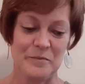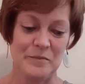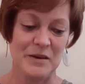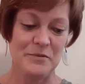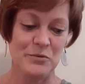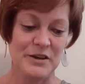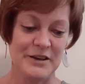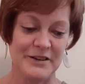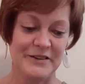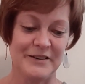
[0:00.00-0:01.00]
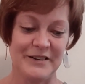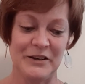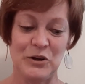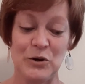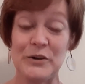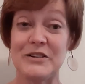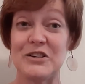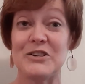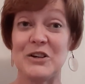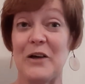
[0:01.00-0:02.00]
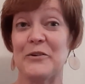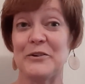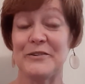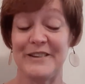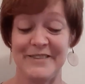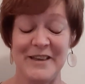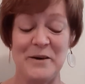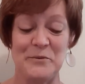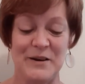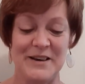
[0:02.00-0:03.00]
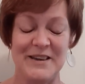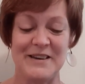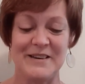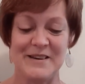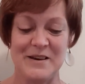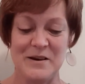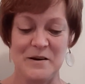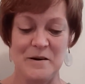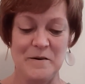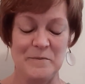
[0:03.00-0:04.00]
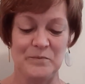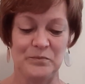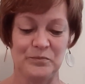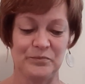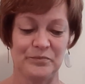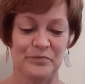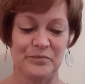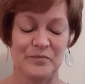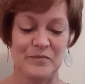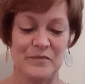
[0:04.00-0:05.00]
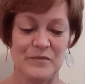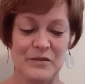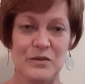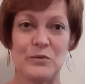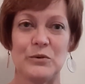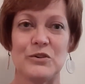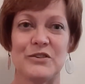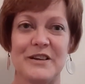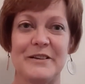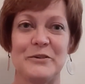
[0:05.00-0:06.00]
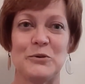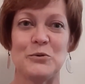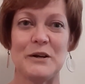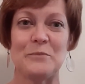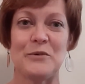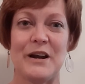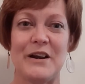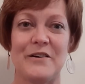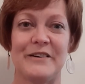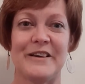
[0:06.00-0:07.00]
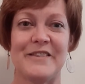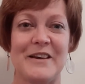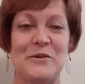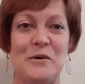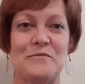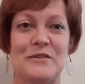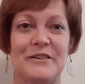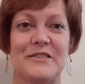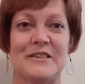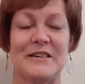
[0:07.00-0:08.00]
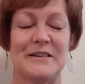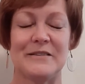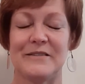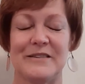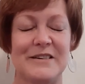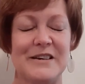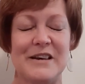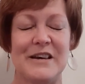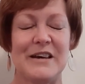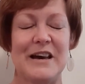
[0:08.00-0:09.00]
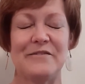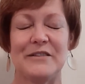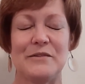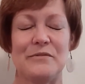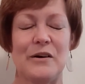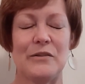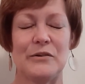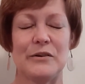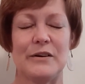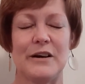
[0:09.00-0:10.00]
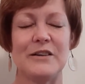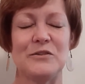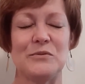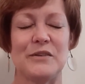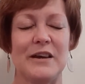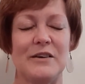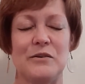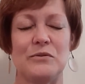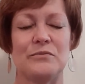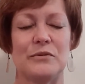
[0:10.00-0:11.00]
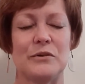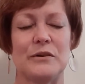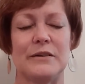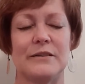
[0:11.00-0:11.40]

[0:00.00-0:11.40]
maybe we can encourage each other in that way. We'll just say a little quick prayer, and I thank you all for listening. Heavenly Father, I do thank you for